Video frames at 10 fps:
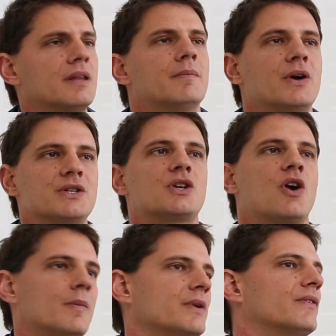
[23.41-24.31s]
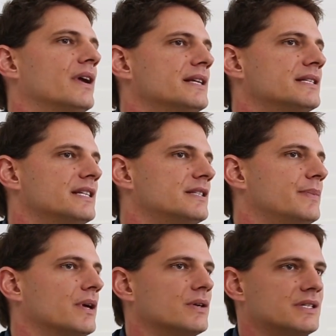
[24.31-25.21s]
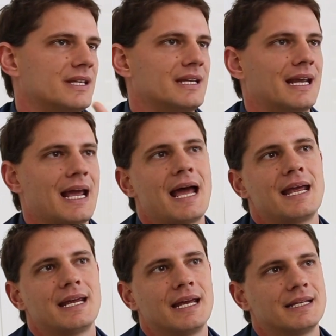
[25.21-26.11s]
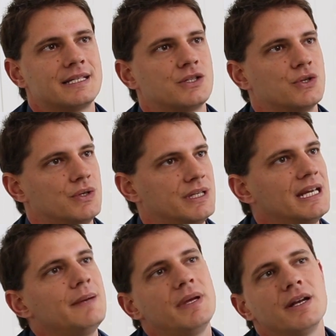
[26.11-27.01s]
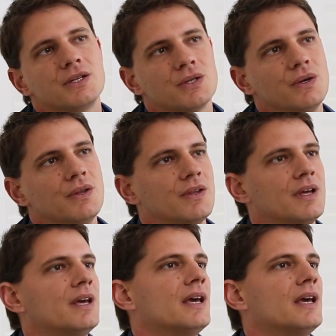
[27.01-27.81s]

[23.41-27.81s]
but the most common reason is because the decay gets too deep in a tooth